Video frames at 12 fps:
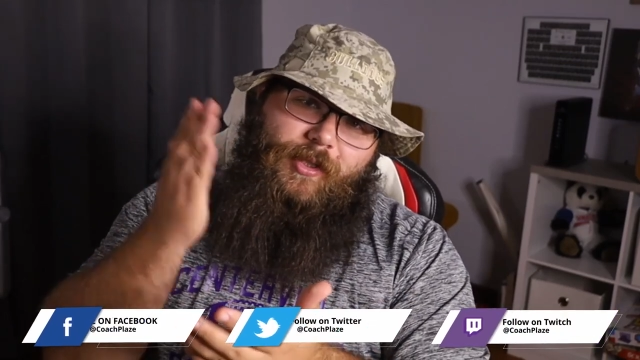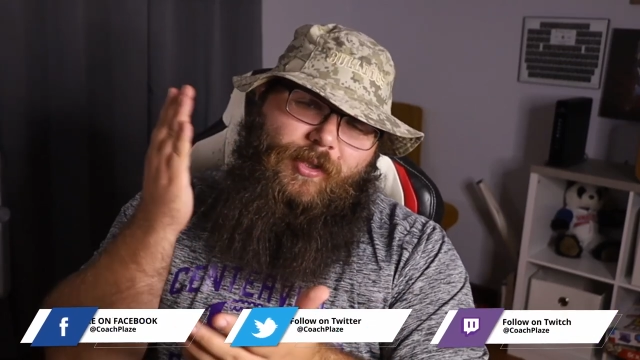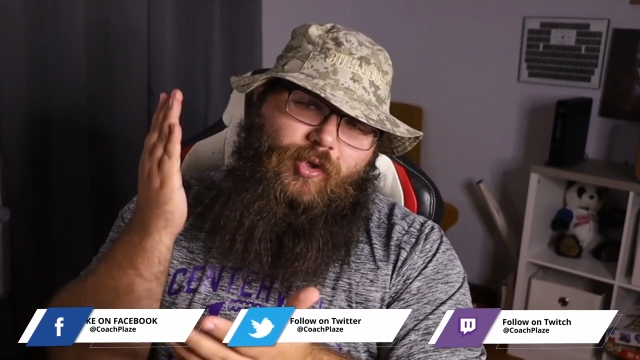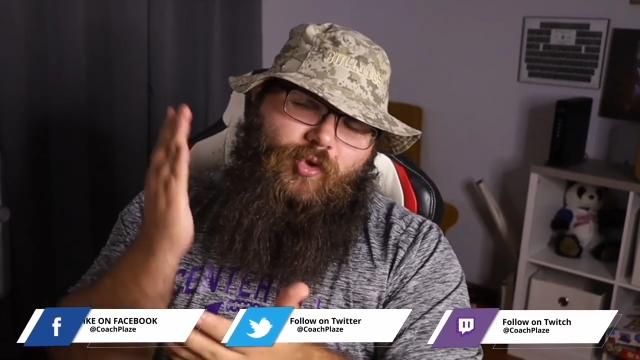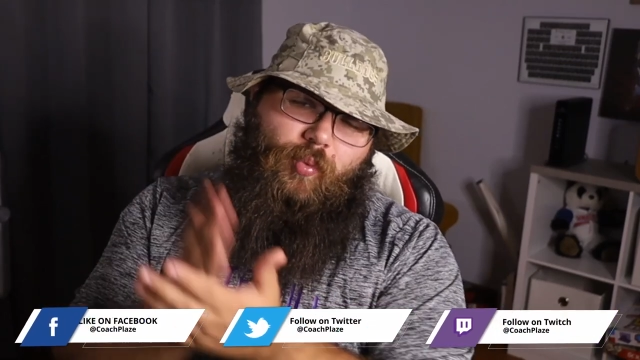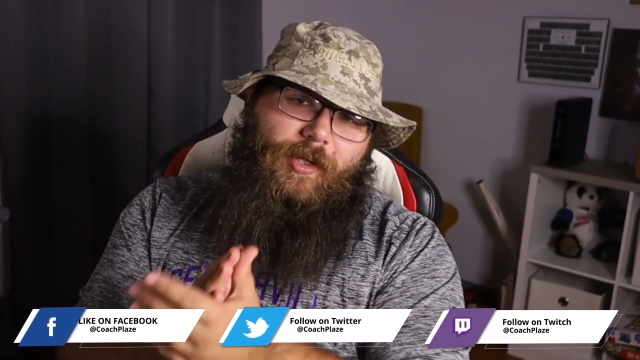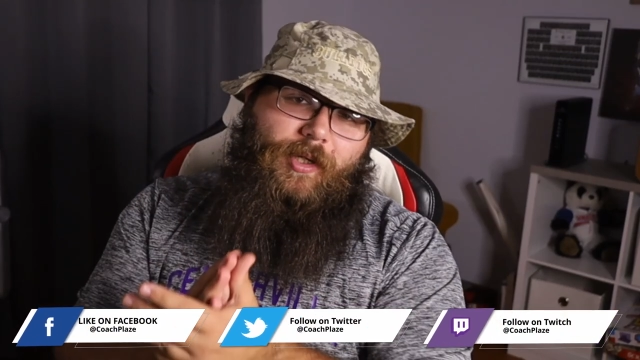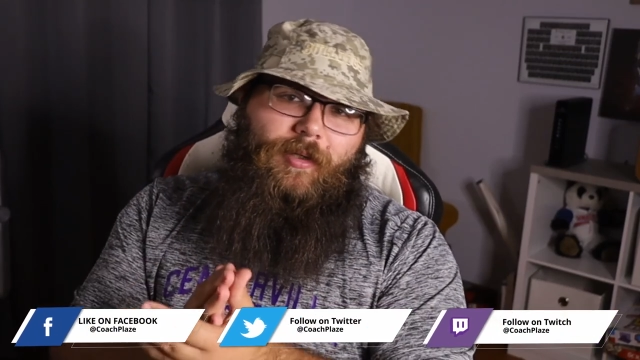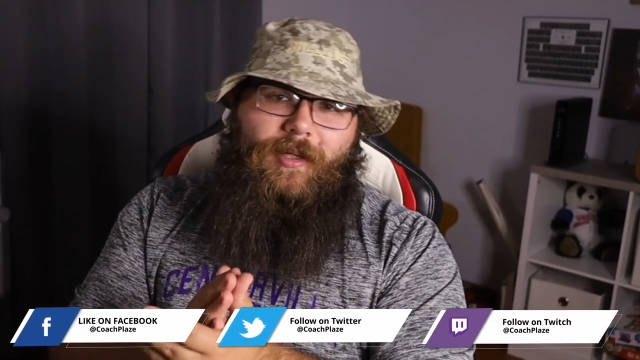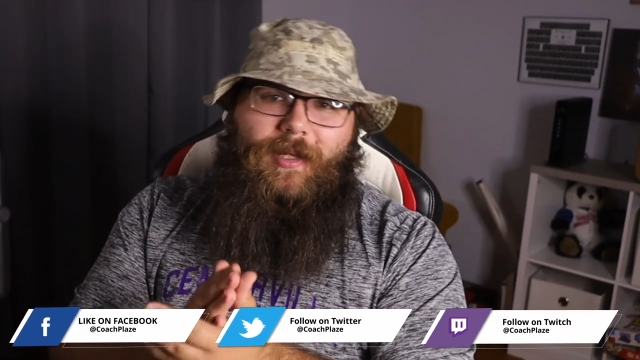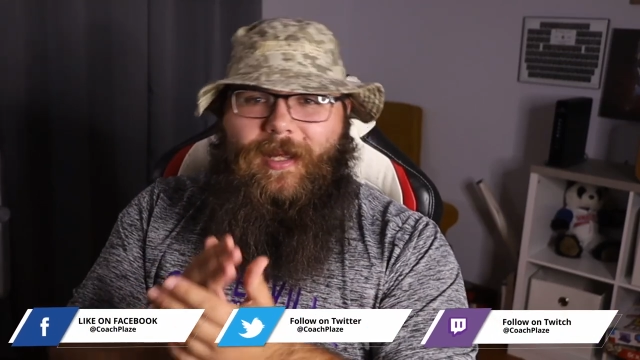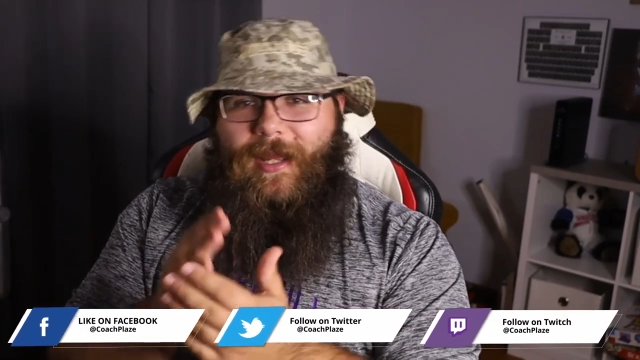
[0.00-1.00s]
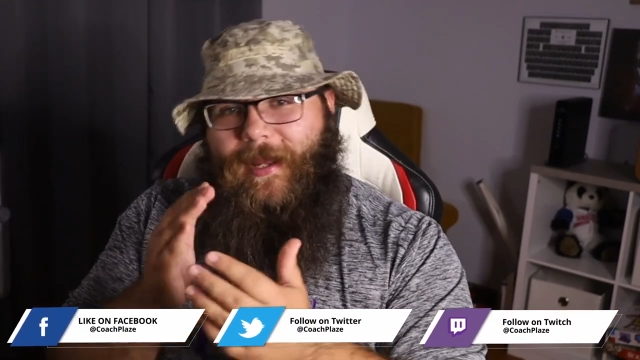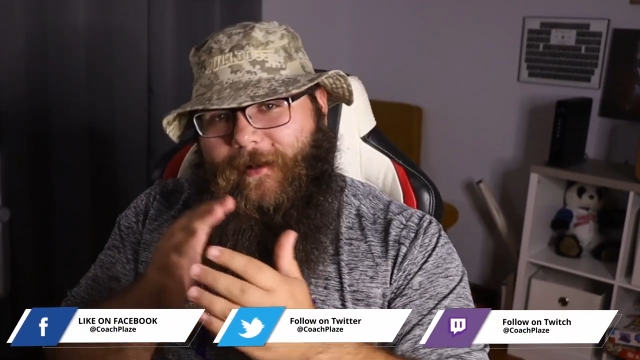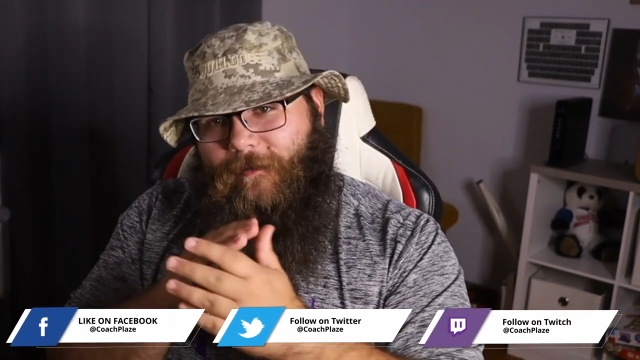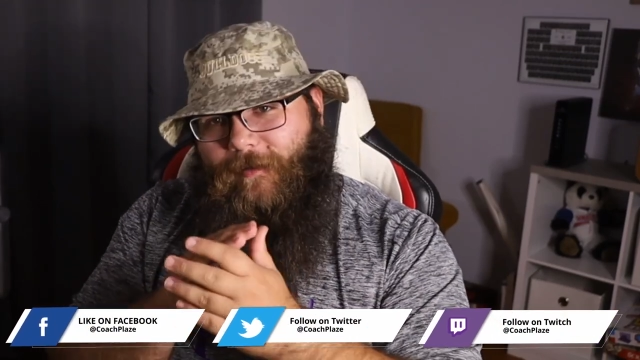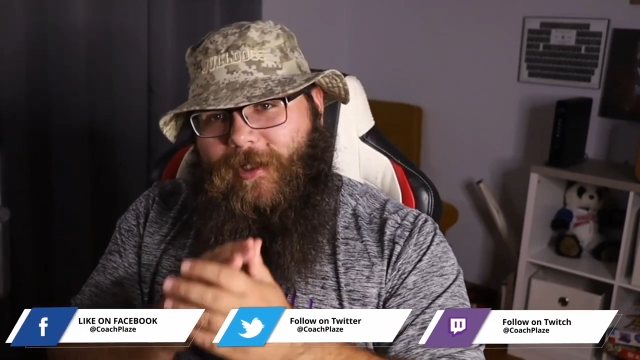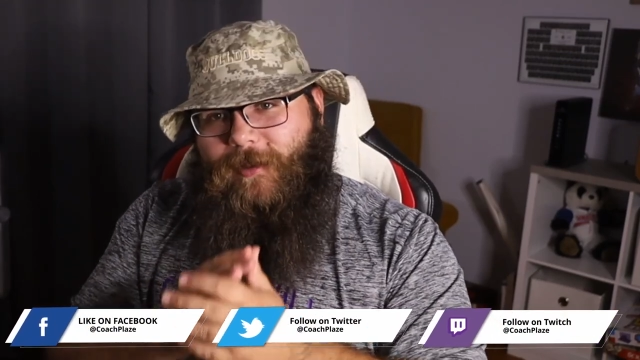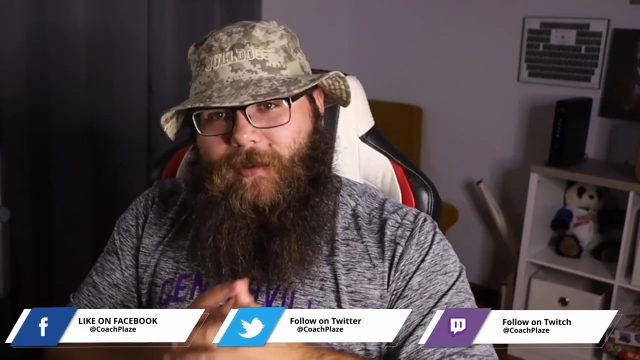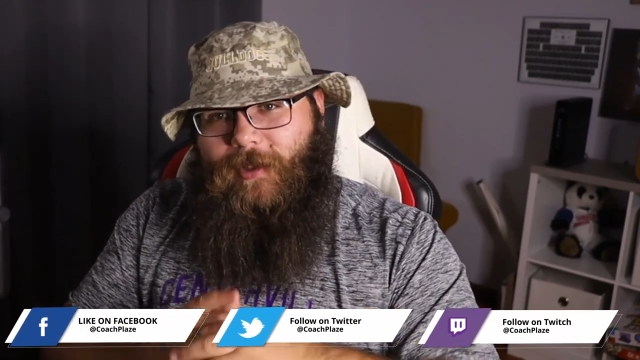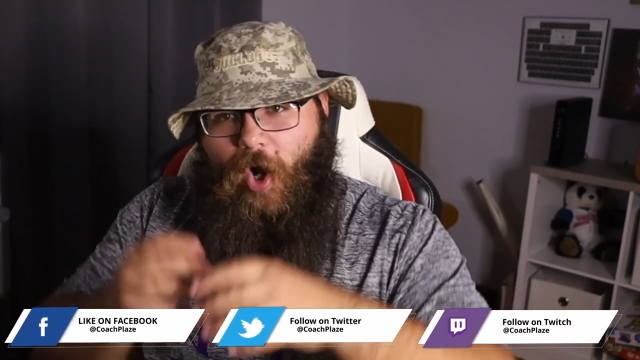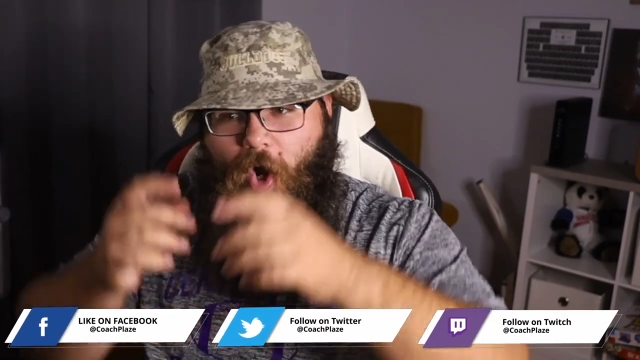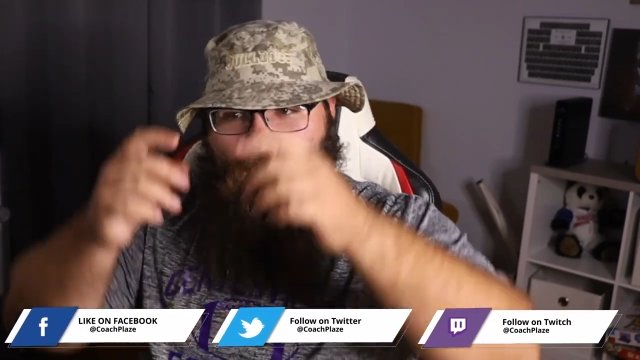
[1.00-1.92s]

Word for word: Twitter, and Facebook, all